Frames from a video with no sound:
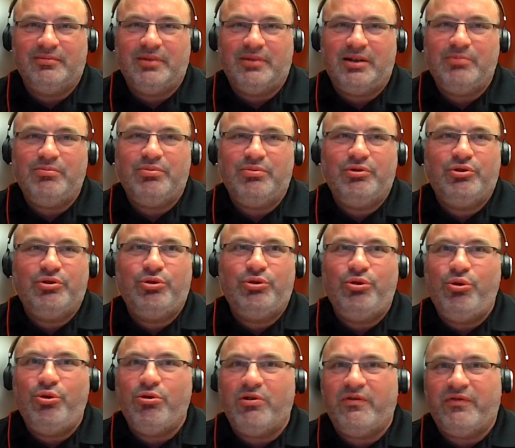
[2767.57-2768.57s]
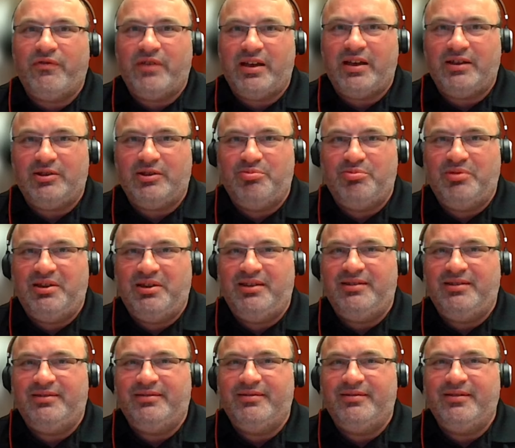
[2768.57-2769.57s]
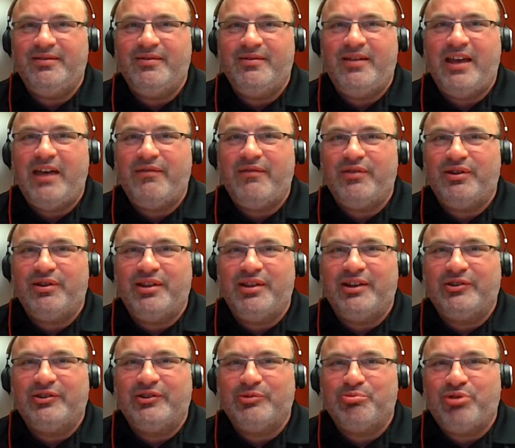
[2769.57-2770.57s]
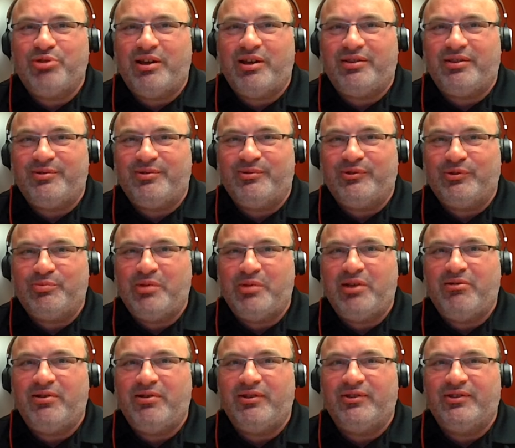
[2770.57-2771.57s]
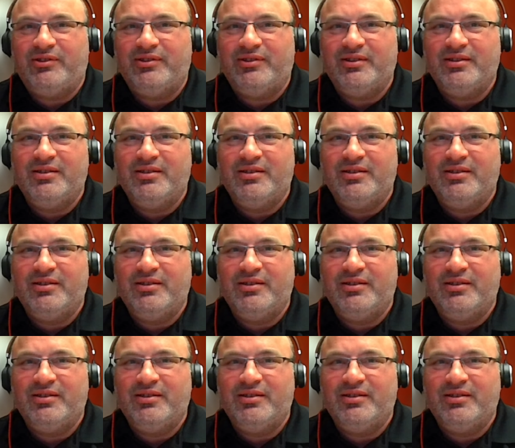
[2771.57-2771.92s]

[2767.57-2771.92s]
I'm glorified to be having a next breath to experience